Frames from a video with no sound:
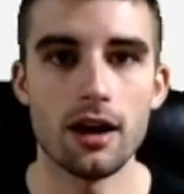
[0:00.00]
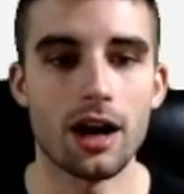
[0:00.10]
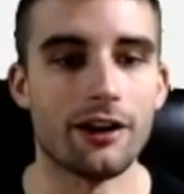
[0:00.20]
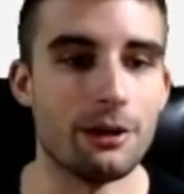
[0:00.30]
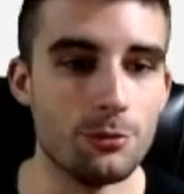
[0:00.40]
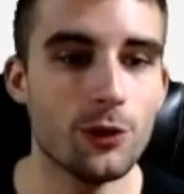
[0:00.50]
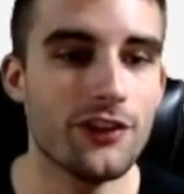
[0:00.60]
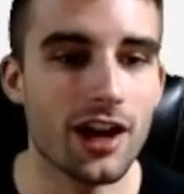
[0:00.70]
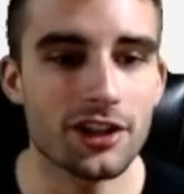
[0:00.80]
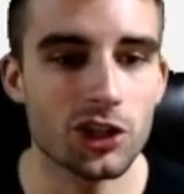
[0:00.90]
All right,
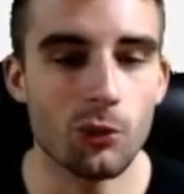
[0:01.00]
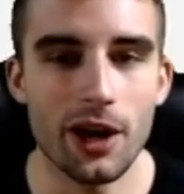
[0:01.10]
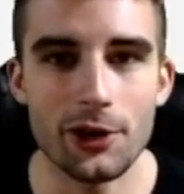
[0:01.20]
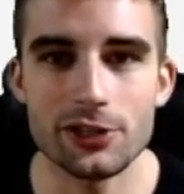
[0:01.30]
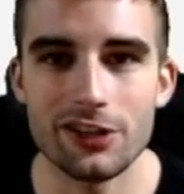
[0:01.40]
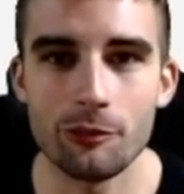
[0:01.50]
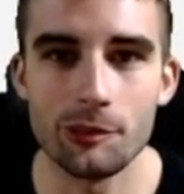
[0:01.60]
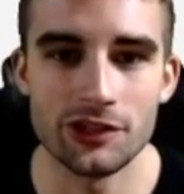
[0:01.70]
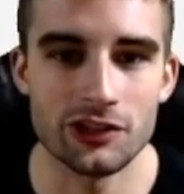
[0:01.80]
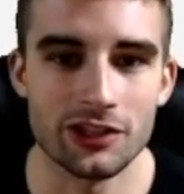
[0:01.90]
moving on to the wide receiver
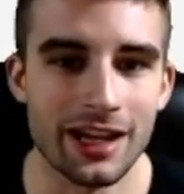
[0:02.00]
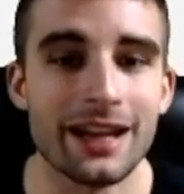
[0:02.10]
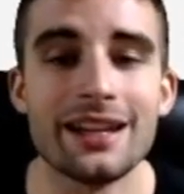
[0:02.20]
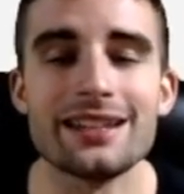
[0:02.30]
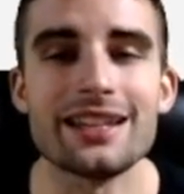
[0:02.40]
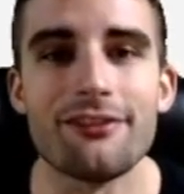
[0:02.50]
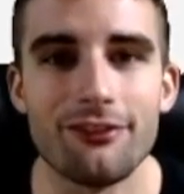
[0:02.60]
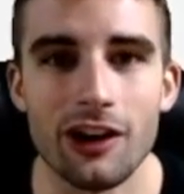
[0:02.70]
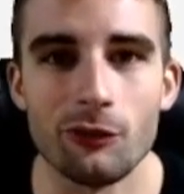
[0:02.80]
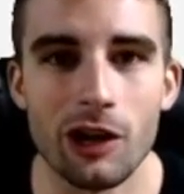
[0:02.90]
position, and it is a
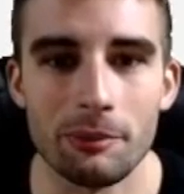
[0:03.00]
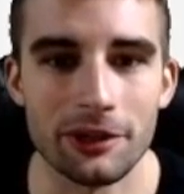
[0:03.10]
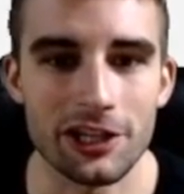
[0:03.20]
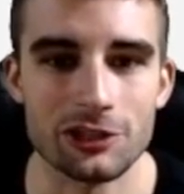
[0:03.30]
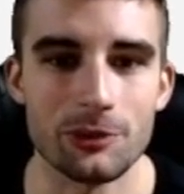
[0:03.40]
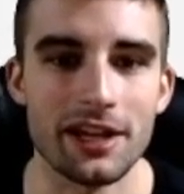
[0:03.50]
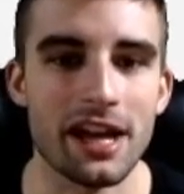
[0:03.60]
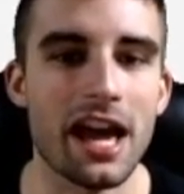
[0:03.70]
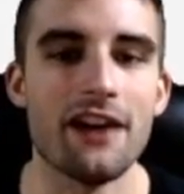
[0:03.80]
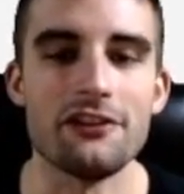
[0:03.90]
fun one because we
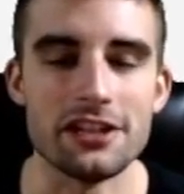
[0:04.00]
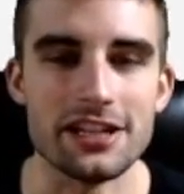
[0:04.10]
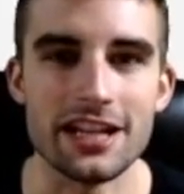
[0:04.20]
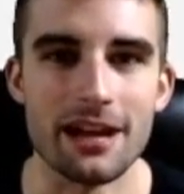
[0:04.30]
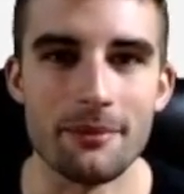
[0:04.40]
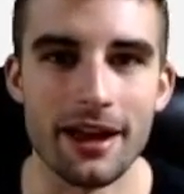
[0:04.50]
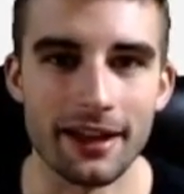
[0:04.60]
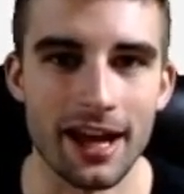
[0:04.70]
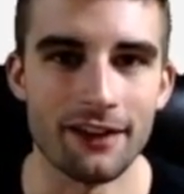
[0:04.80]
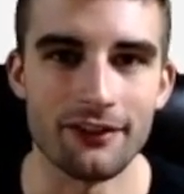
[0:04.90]
have DK
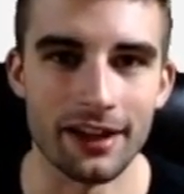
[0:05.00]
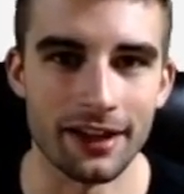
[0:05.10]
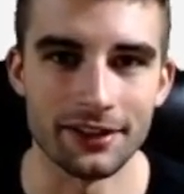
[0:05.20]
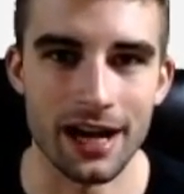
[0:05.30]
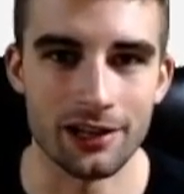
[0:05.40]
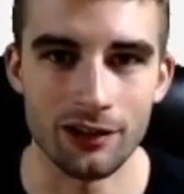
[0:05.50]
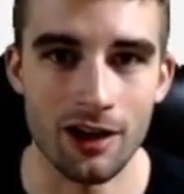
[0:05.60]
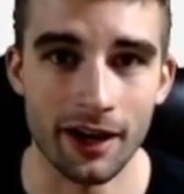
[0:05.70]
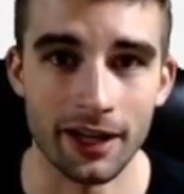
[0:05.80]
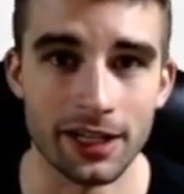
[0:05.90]
Metcalf and Tyler
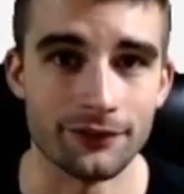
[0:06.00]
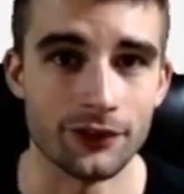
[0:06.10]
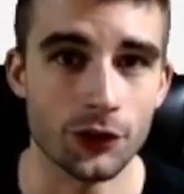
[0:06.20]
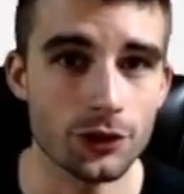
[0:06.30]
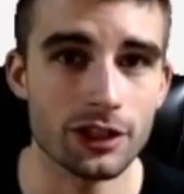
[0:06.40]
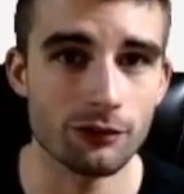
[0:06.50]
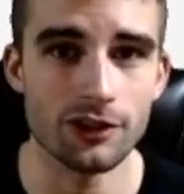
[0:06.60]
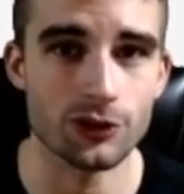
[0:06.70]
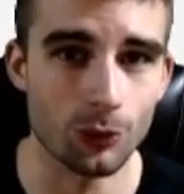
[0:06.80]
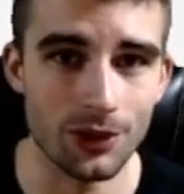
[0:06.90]
Lockett. And if you're using
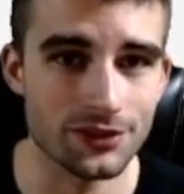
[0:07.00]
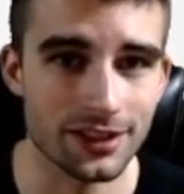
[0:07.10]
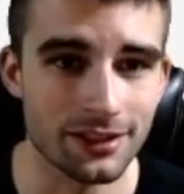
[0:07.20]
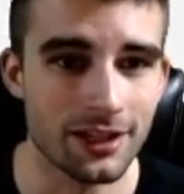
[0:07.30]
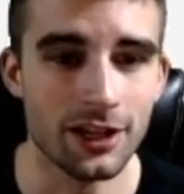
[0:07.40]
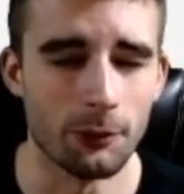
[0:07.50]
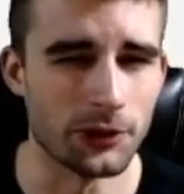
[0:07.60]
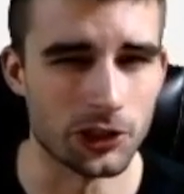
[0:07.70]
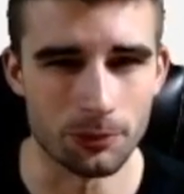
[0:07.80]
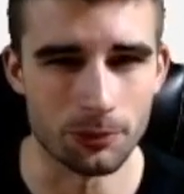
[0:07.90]
Russell Wilson,
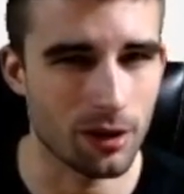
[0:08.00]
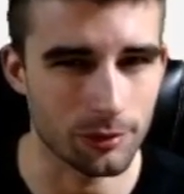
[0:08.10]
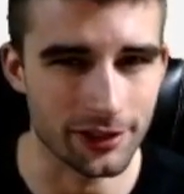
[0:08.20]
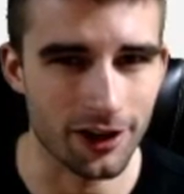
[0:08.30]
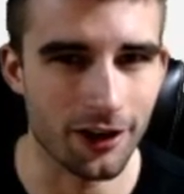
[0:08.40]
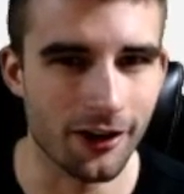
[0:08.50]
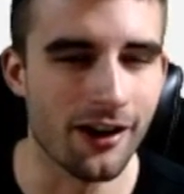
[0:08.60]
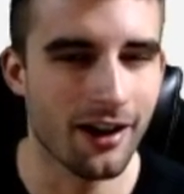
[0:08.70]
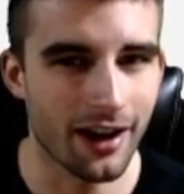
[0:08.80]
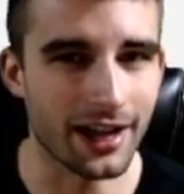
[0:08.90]
which you probably are,
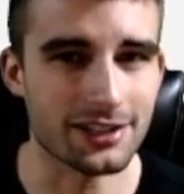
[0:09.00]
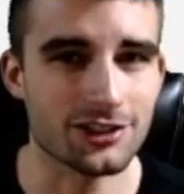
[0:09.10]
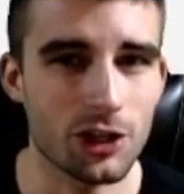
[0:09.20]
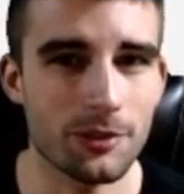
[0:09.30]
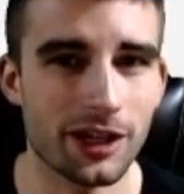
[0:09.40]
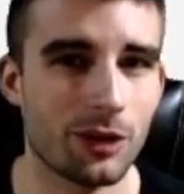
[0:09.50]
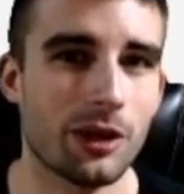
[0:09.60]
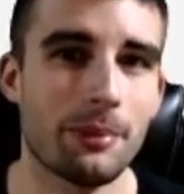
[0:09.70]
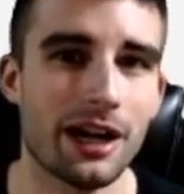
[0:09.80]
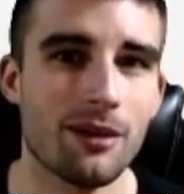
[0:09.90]
I assume you're going to
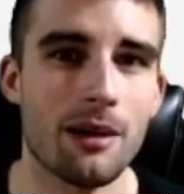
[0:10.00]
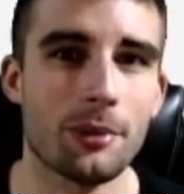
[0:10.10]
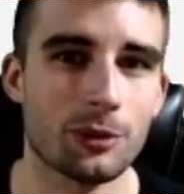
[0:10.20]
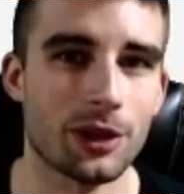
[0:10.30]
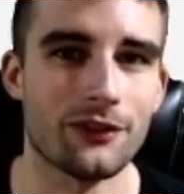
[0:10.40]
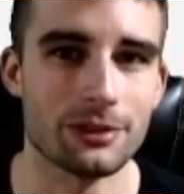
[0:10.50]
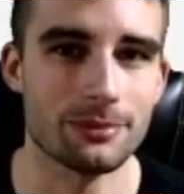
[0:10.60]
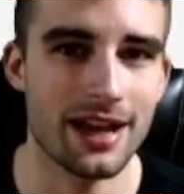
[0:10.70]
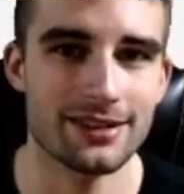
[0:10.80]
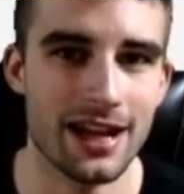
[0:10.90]
want to pair him up with one of his
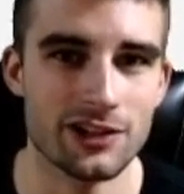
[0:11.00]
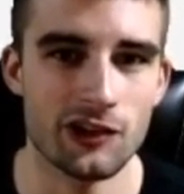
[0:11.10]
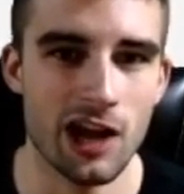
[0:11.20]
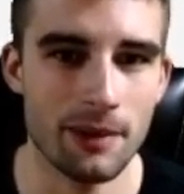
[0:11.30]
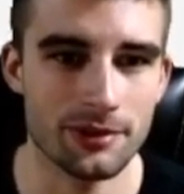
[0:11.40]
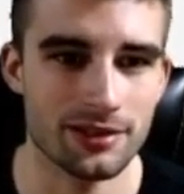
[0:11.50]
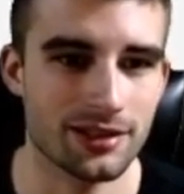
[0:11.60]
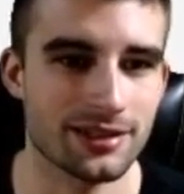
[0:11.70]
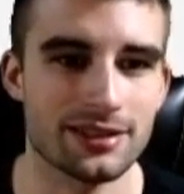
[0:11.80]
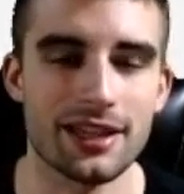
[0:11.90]
pass-catching options
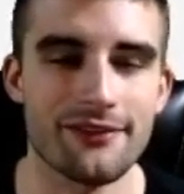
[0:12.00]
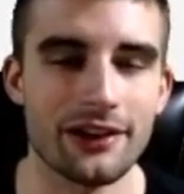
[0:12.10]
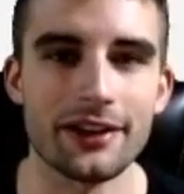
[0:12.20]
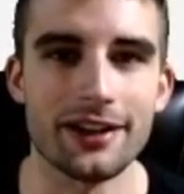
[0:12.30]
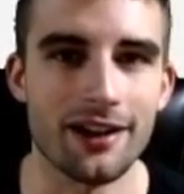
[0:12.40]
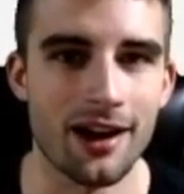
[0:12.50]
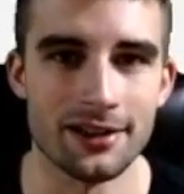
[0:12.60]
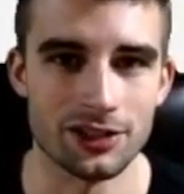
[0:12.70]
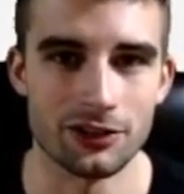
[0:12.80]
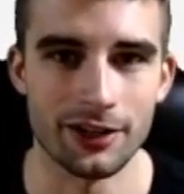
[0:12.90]
because this is a very
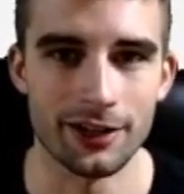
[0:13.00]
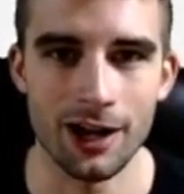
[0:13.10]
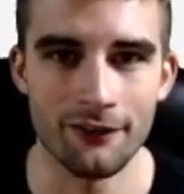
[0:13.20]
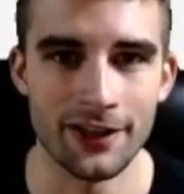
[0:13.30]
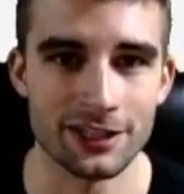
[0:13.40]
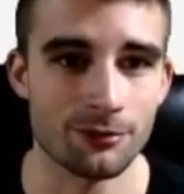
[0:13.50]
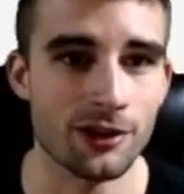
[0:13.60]
concentrated offense.